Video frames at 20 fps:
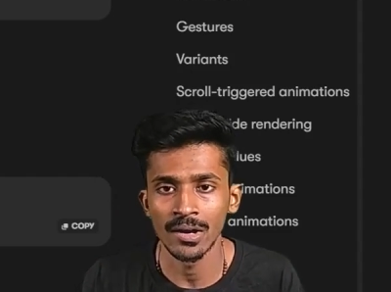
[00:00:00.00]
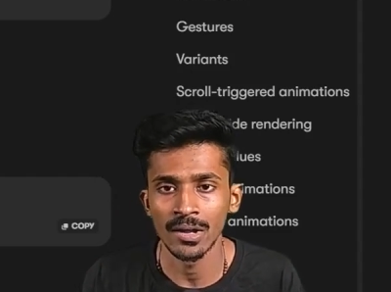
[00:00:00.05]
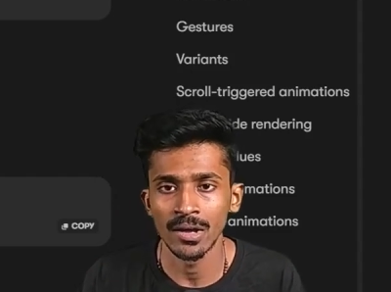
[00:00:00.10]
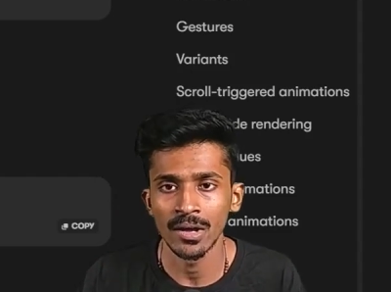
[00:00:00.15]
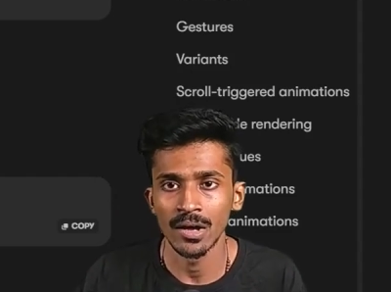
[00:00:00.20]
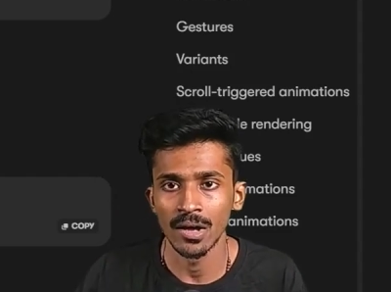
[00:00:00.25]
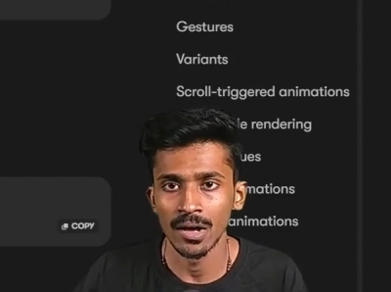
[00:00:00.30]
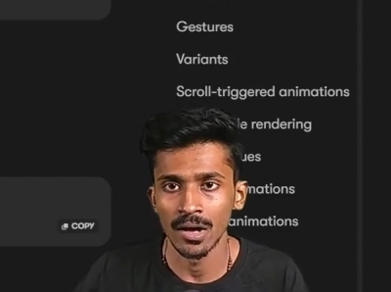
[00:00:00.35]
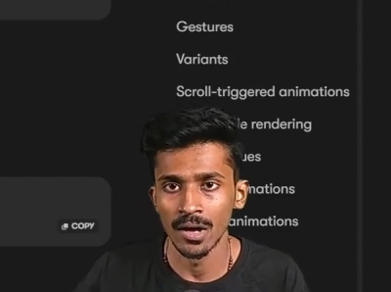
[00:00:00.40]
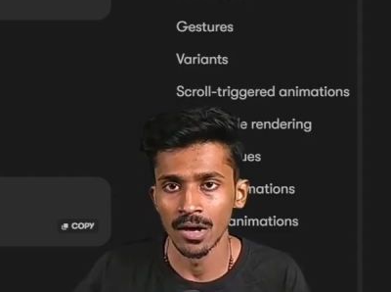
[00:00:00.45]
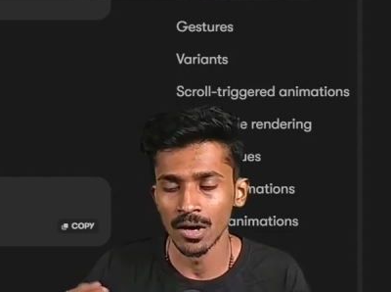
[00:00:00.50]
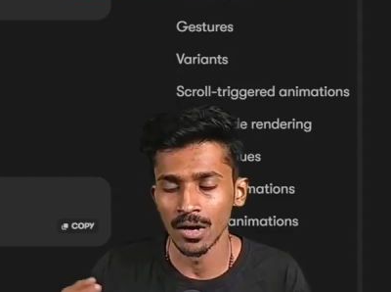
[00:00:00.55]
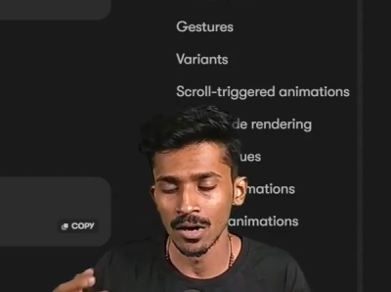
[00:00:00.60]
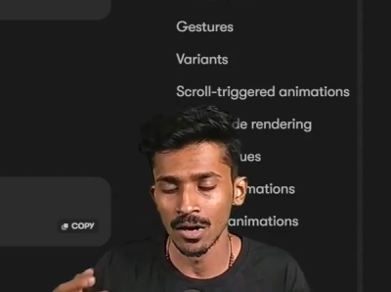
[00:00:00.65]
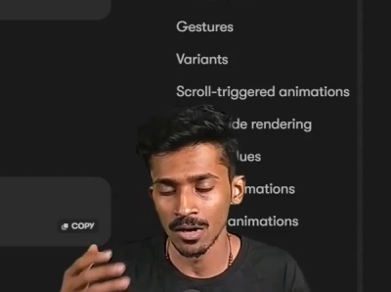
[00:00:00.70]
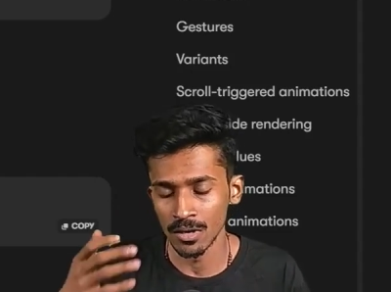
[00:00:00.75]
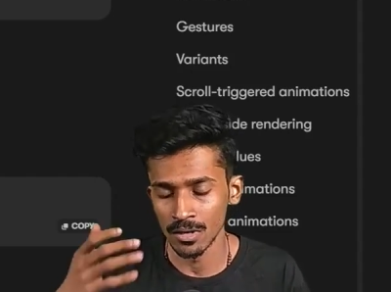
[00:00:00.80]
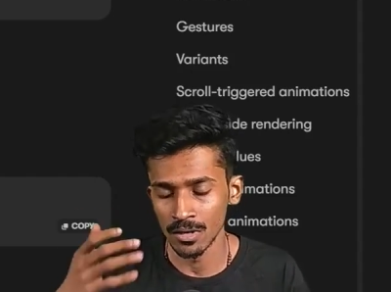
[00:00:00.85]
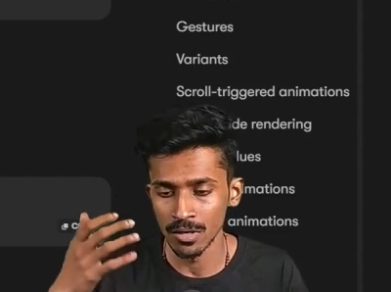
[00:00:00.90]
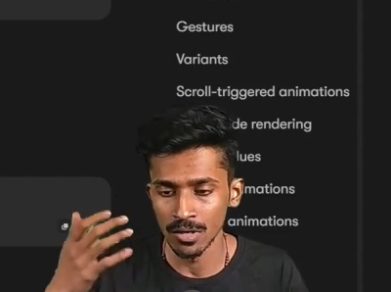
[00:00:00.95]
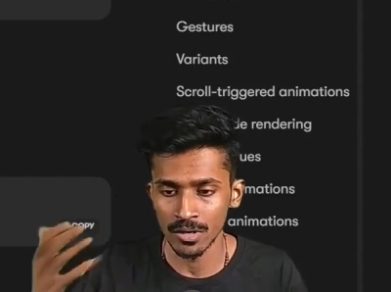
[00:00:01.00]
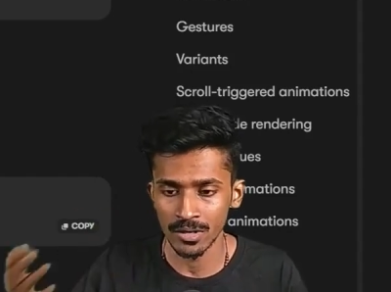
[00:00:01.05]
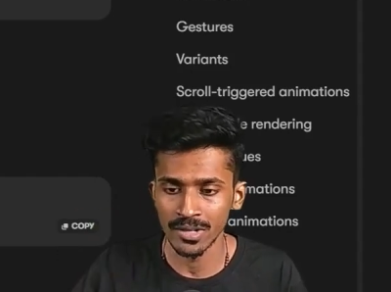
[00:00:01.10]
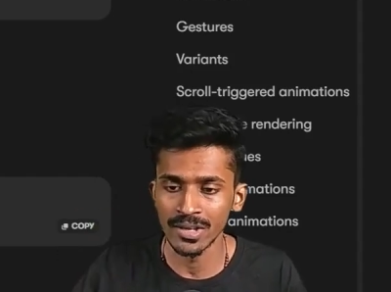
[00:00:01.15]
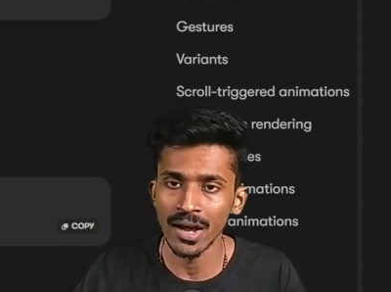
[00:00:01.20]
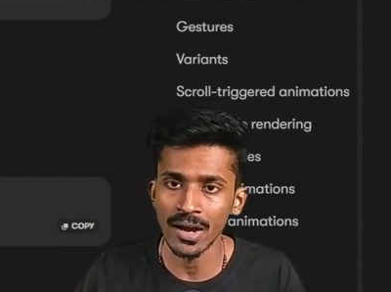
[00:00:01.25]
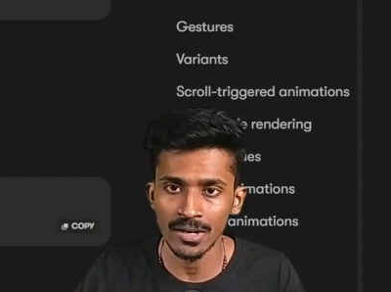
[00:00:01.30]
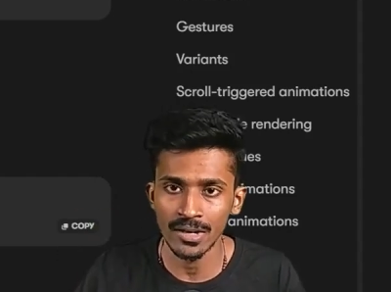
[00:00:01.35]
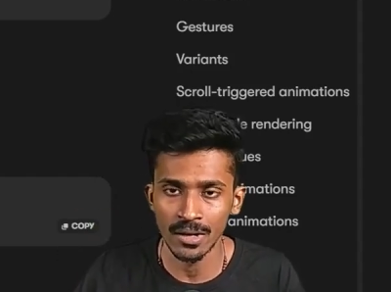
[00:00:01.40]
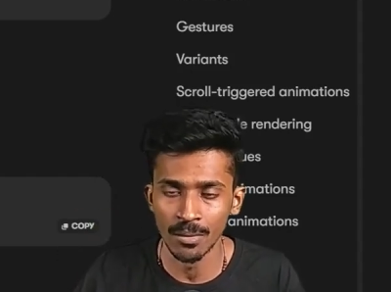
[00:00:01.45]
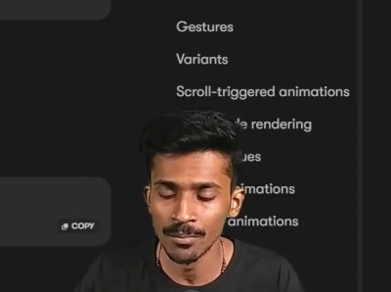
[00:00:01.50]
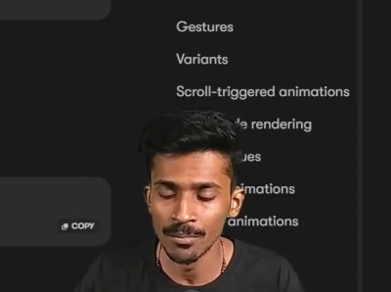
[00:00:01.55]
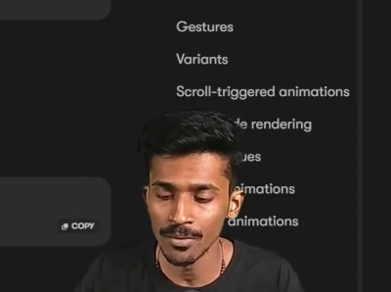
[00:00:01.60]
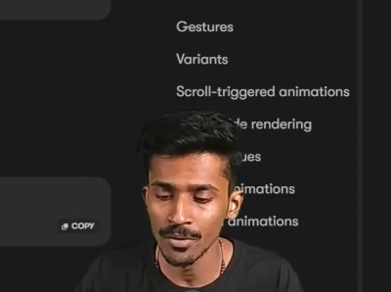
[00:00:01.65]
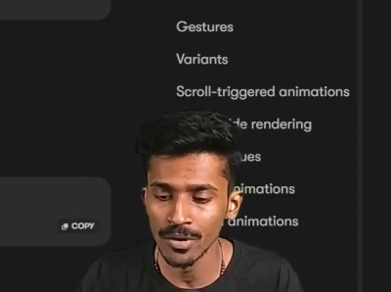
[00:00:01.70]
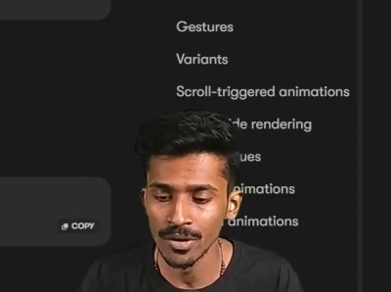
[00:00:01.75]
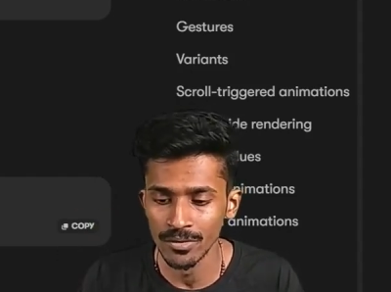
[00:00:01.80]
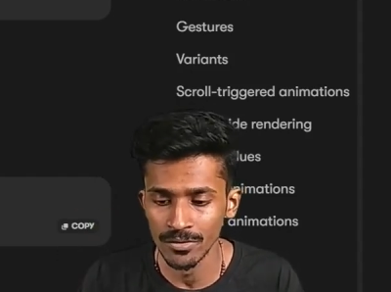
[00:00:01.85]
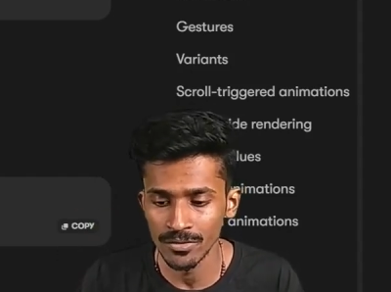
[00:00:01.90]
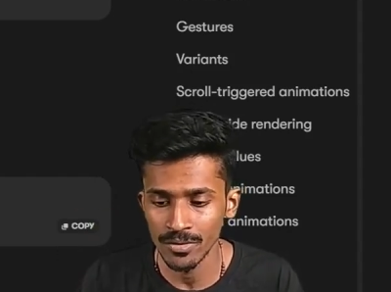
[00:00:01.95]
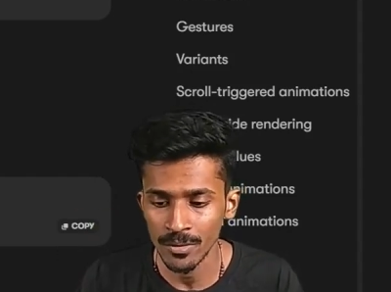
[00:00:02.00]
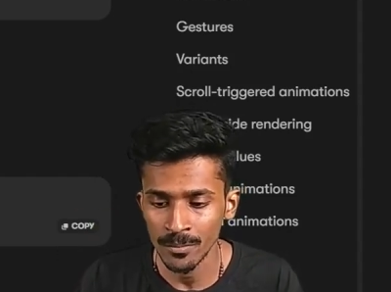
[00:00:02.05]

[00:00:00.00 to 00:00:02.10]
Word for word: uh, React component.